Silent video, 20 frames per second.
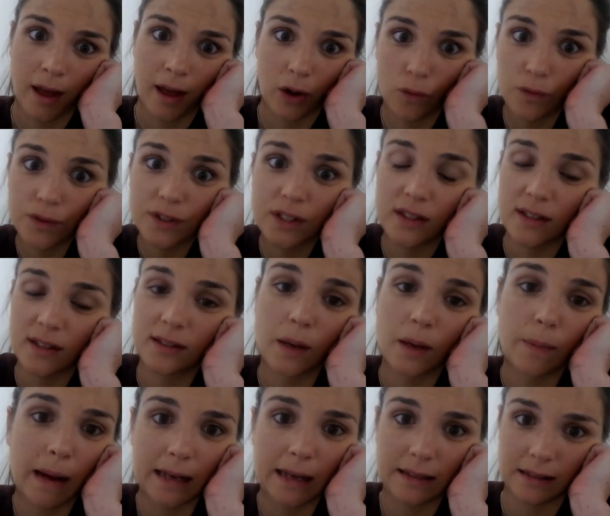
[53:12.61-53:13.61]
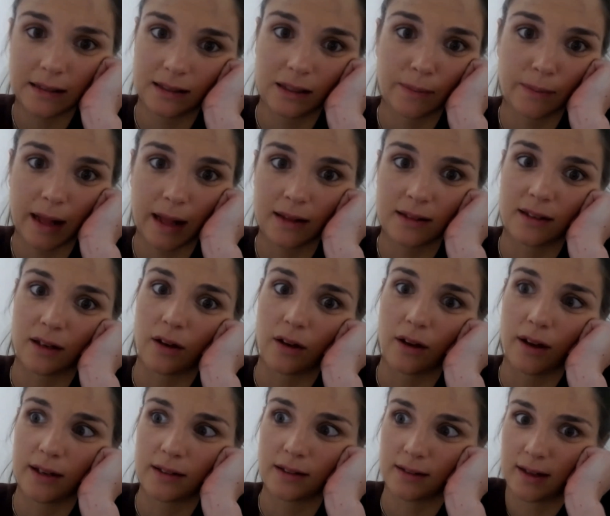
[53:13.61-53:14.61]
And obviously this capacity to
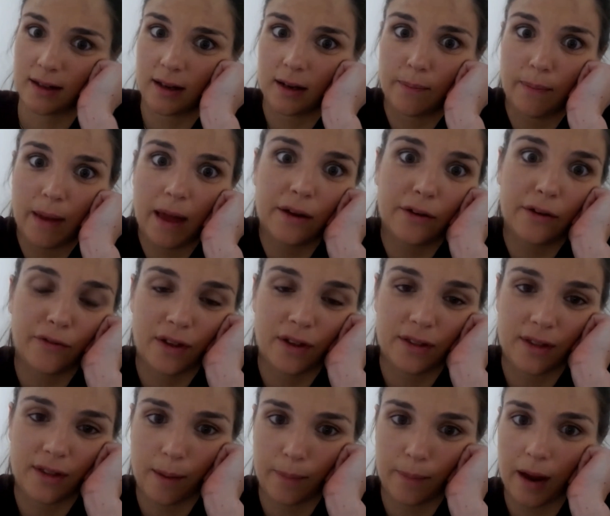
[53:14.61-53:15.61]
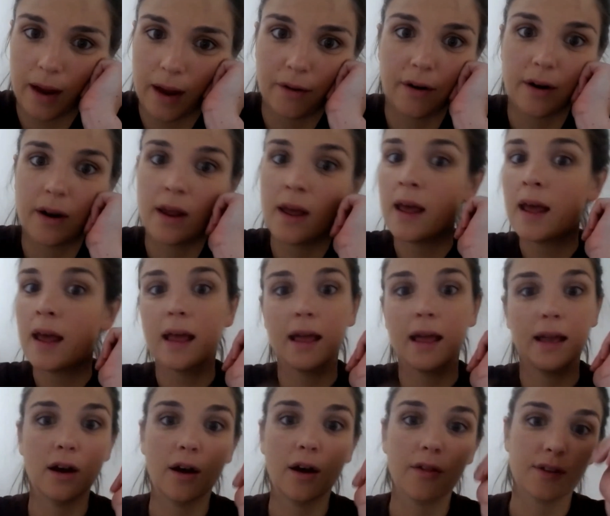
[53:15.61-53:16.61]
mentalise is going to benefit that parent
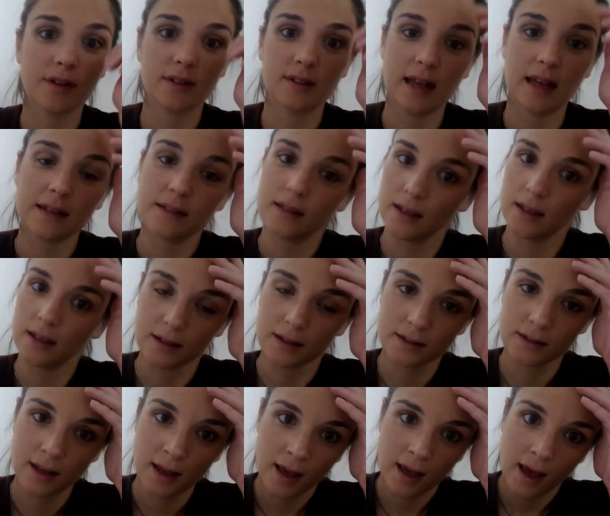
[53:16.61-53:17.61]
in other settings